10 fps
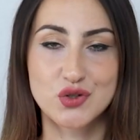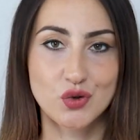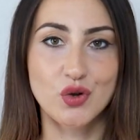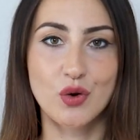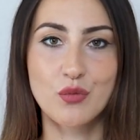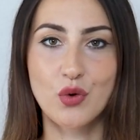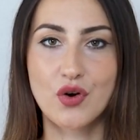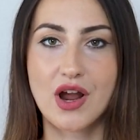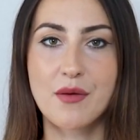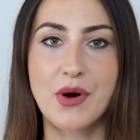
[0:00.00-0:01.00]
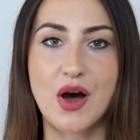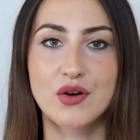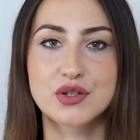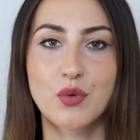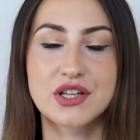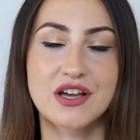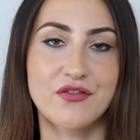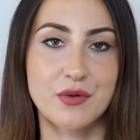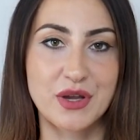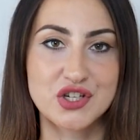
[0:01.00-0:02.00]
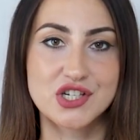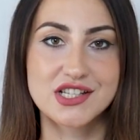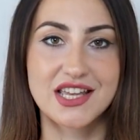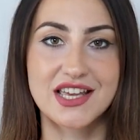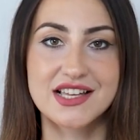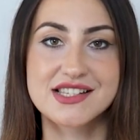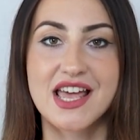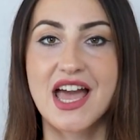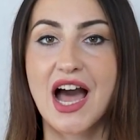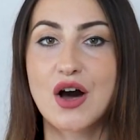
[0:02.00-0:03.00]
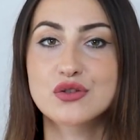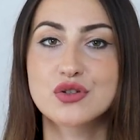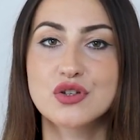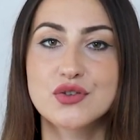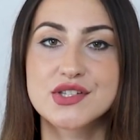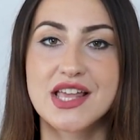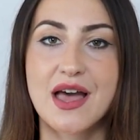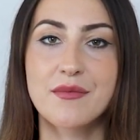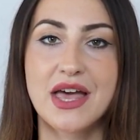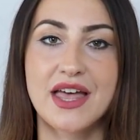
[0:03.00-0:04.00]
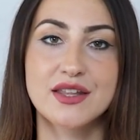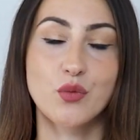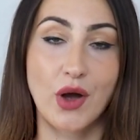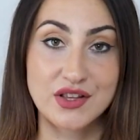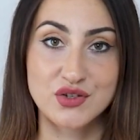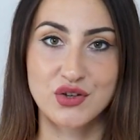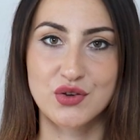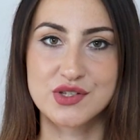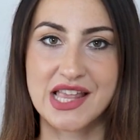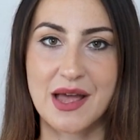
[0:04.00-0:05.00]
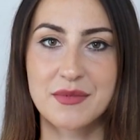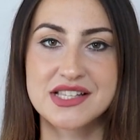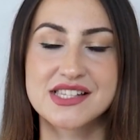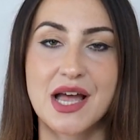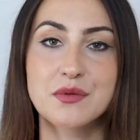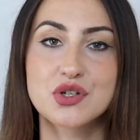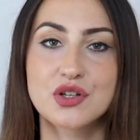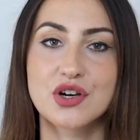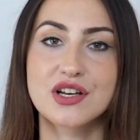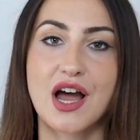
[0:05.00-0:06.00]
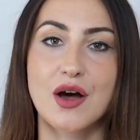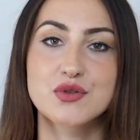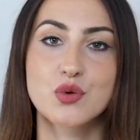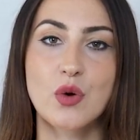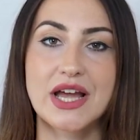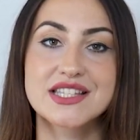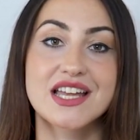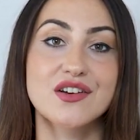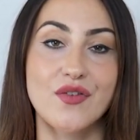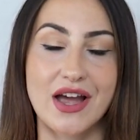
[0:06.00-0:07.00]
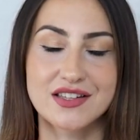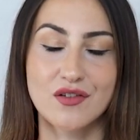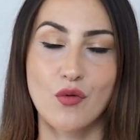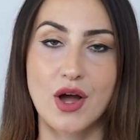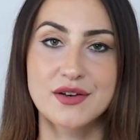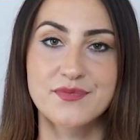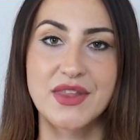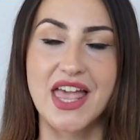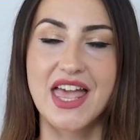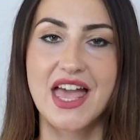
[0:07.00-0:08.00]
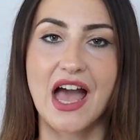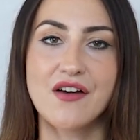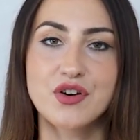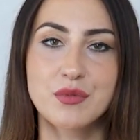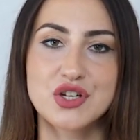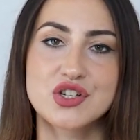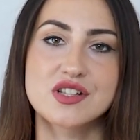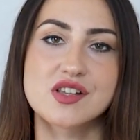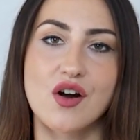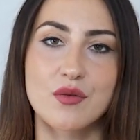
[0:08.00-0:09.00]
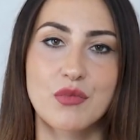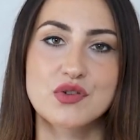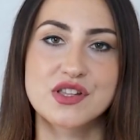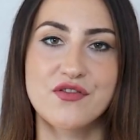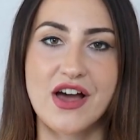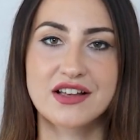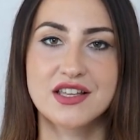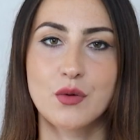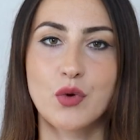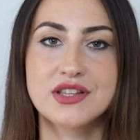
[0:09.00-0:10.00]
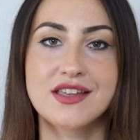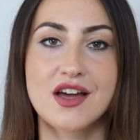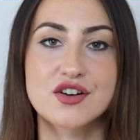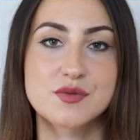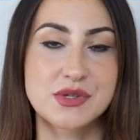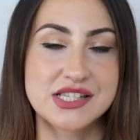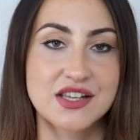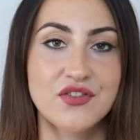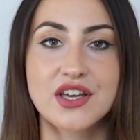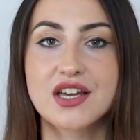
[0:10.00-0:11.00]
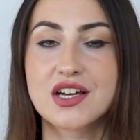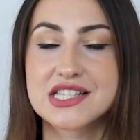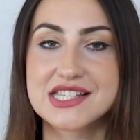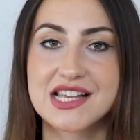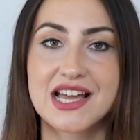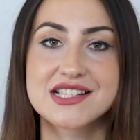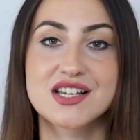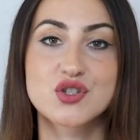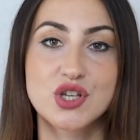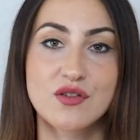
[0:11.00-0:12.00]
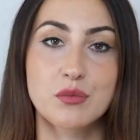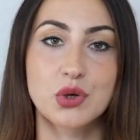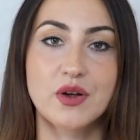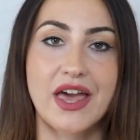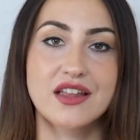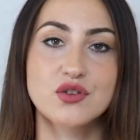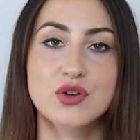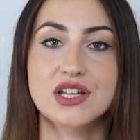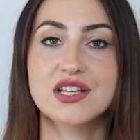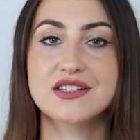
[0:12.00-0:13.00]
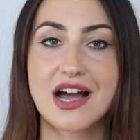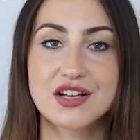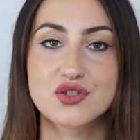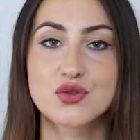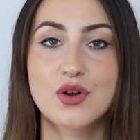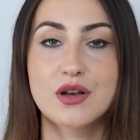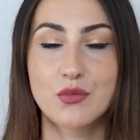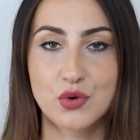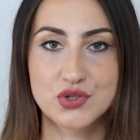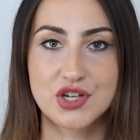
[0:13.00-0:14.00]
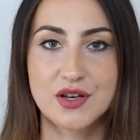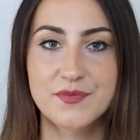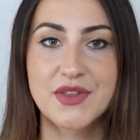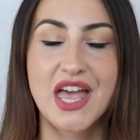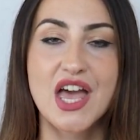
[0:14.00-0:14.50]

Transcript: that you know more about what affirmation is, how to use them, and when to use them, it's time to learn how to write an effective one. Affirmations are most effective when they are specific, concise, achievable, and you can attach to an emotion.